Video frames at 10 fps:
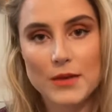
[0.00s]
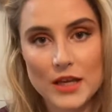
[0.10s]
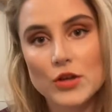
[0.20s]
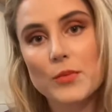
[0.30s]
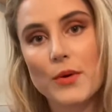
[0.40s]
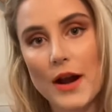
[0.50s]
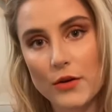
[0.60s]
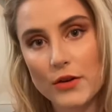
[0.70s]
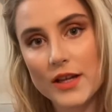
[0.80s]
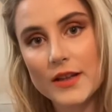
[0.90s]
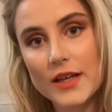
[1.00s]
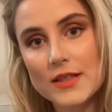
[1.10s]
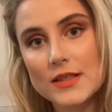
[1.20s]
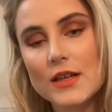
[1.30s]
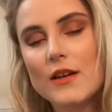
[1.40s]
make your priority
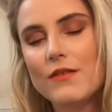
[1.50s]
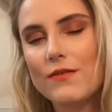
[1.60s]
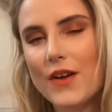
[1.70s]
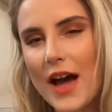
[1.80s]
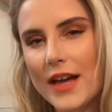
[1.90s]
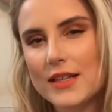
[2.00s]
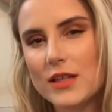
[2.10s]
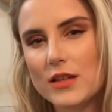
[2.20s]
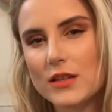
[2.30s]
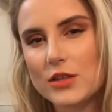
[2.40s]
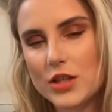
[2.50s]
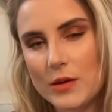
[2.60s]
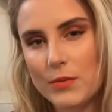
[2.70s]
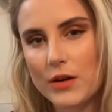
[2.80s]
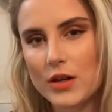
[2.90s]
list, find
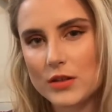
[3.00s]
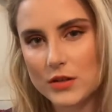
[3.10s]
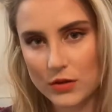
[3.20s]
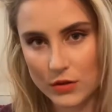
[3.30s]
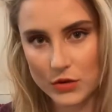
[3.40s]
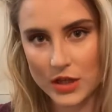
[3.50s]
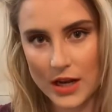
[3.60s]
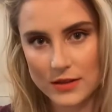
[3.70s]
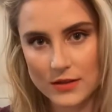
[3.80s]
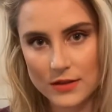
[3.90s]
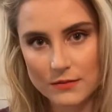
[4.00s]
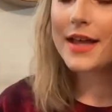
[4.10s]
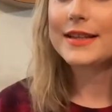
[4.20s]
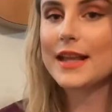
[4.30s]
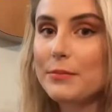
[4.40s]
cheaper solutions.
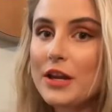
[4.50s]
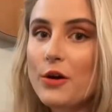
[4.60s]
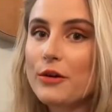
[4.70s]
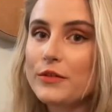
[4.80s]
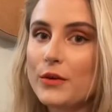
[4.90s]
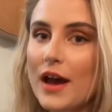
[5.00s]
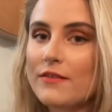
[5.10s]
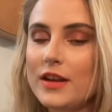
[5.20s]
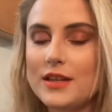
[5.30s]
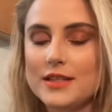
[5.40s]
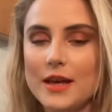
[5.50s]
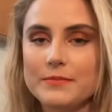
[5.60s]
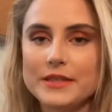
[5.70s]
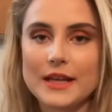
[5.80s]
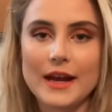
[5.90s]
Let me know if you have any
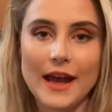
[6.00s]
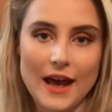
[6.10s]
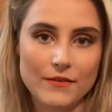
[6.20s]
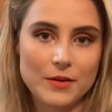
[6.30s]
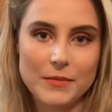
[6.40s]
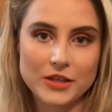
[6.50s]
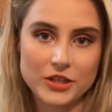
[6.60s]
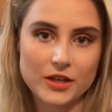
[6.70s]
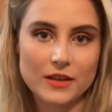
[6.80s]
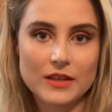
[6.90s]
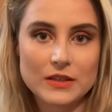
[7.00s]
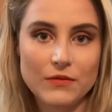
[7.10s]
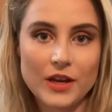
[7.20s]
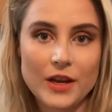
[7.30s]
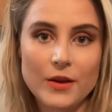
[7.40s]
tips that I haven't mentioned in this
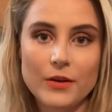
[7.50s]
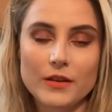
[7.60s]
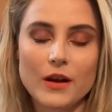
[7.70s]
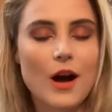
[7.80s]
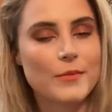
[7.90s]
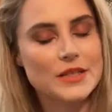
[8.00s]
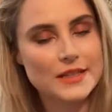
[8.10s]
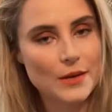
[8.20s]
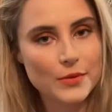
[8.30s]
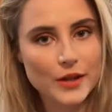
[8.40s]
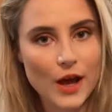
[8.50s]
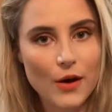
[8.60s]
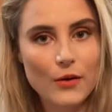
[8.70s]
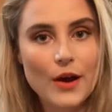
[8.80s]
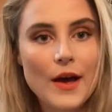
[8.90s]
video in the comments down below,